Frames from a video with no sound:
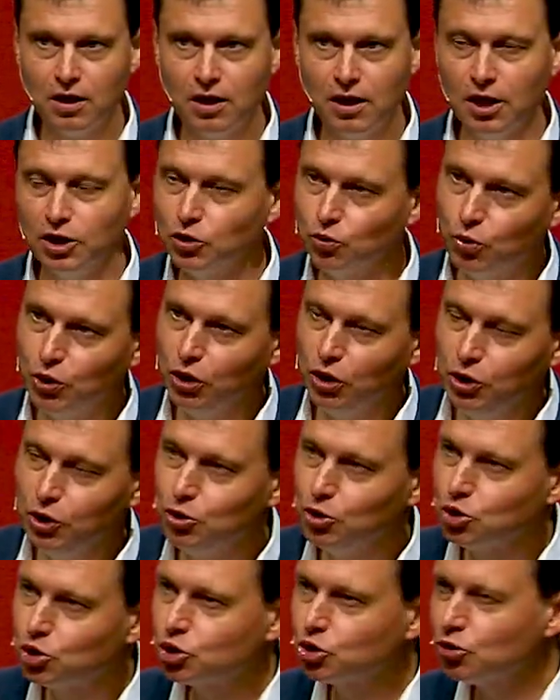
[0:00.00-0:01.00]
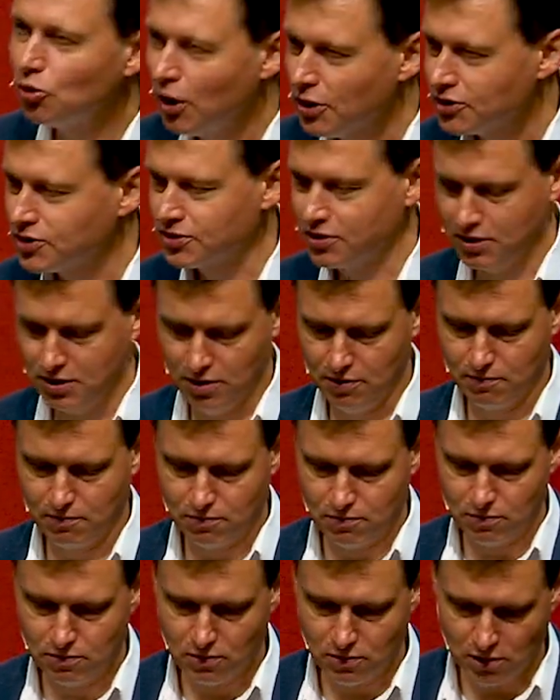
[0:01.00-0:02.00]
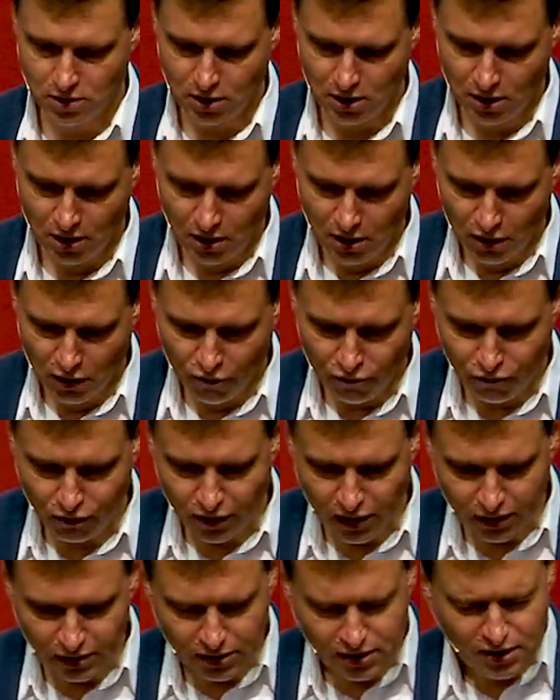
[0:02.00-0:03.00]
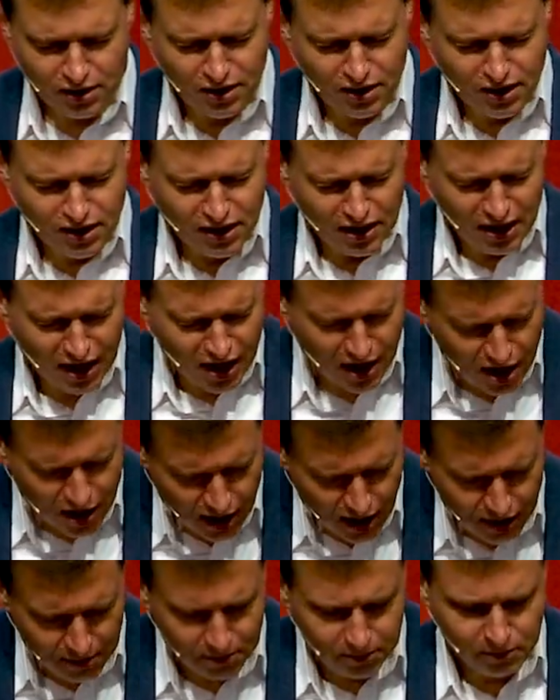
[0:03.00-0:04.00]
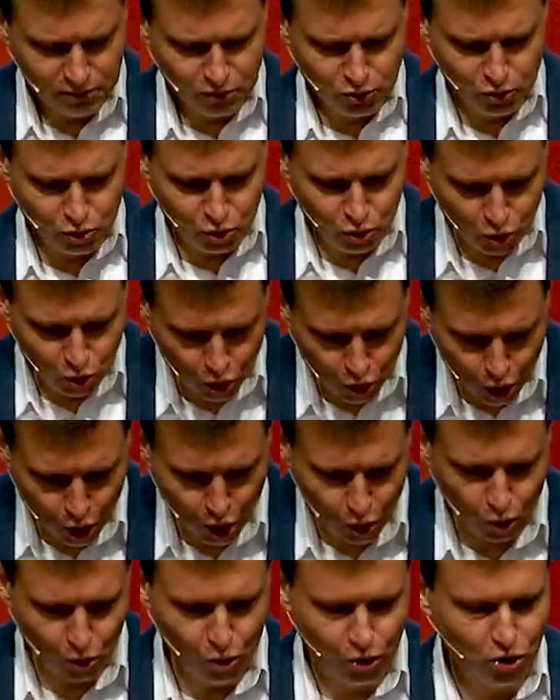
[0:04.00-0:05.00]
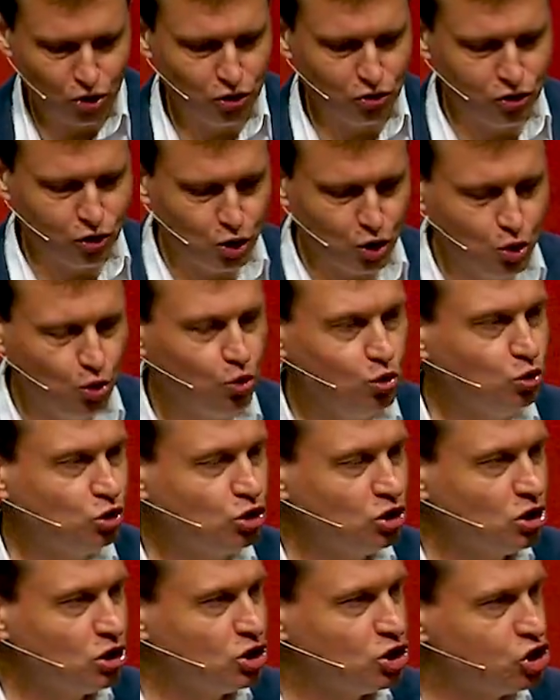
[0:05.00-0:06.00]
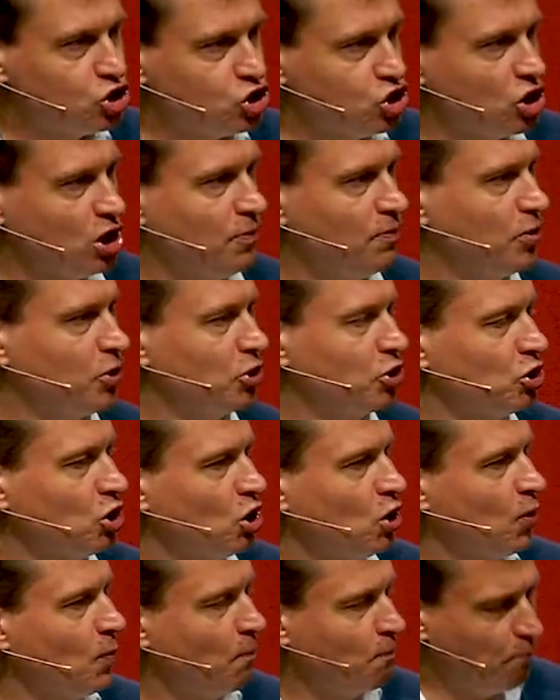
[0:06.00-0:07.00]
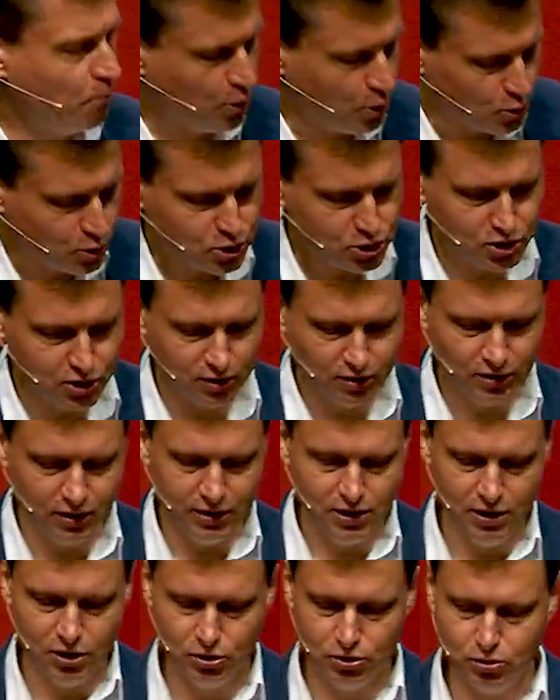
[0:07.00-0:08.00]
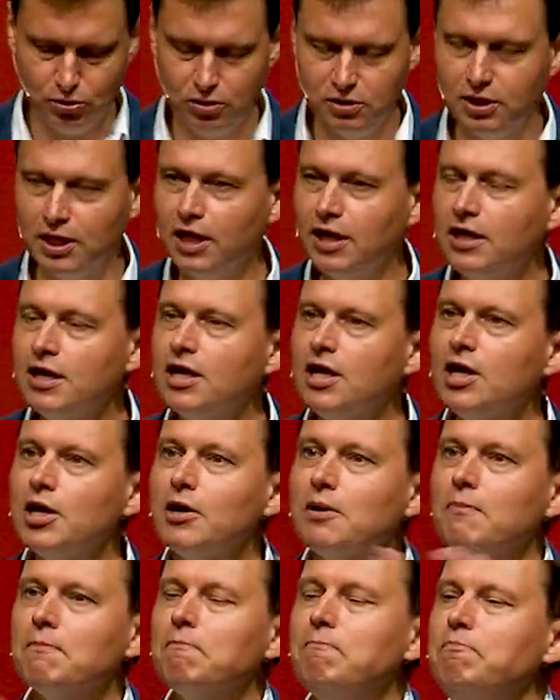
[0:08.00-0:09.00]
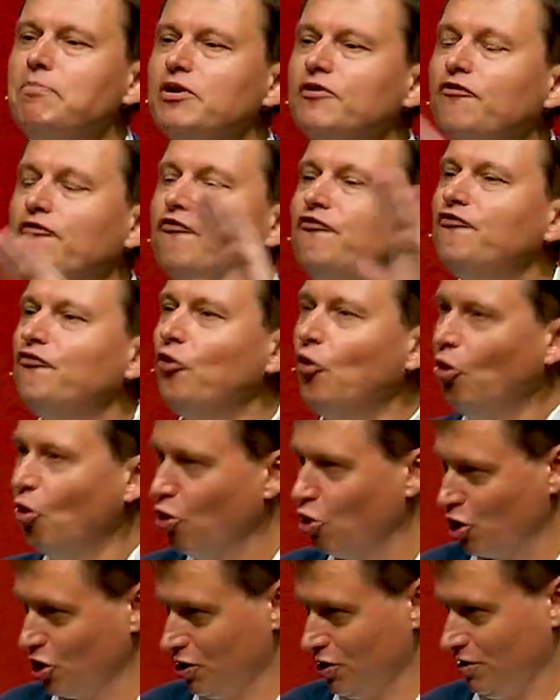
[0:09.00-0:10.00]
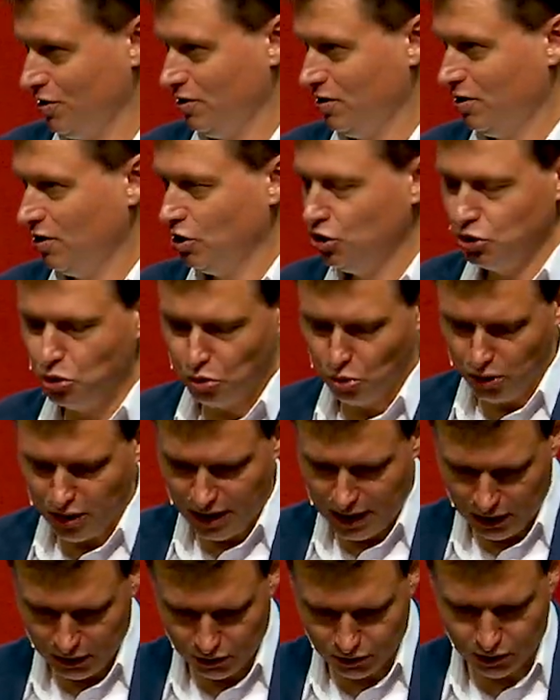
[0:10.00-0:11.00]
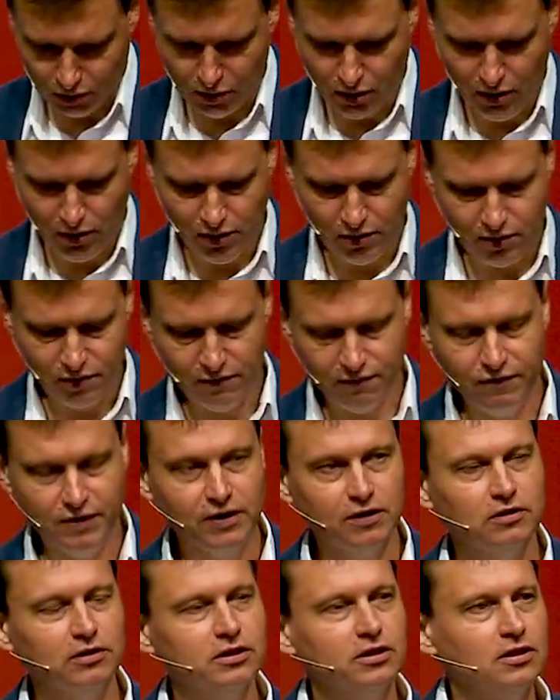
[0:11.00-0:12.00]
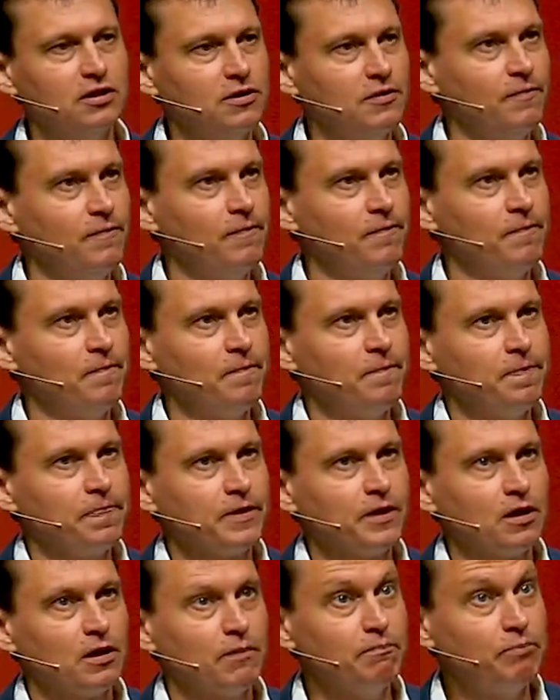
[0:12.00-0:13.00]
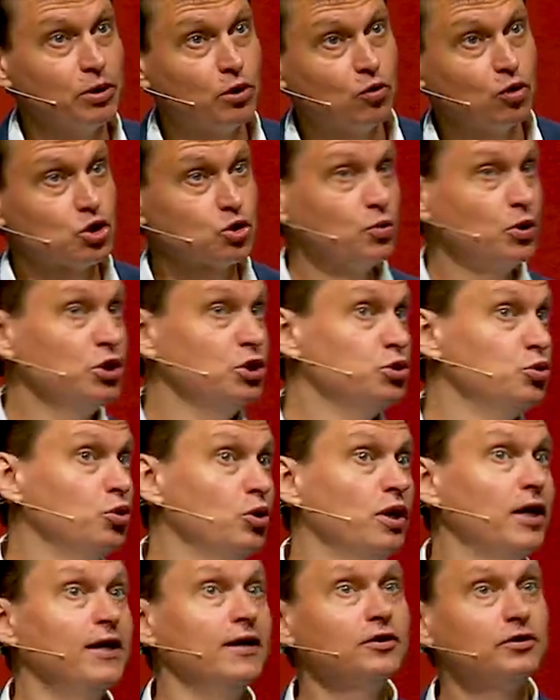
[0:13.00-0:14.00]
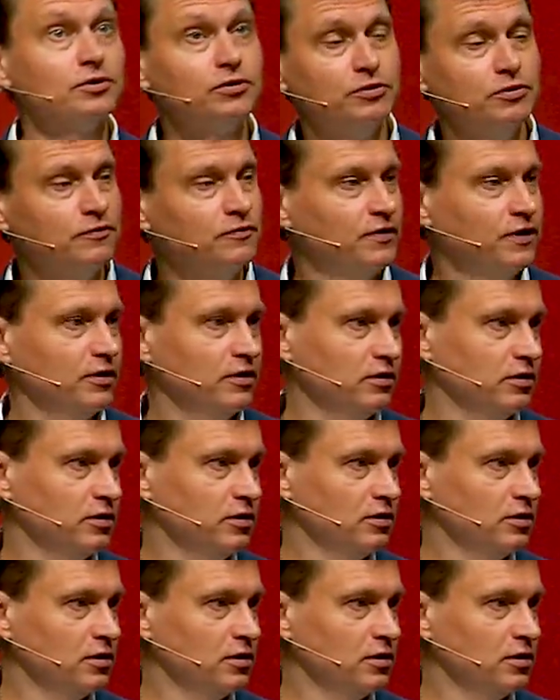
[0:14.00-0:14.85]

And will you trust Him? Friend, come to know the Good Shepherd personally today before you enter the valley. Because when you enter your valley,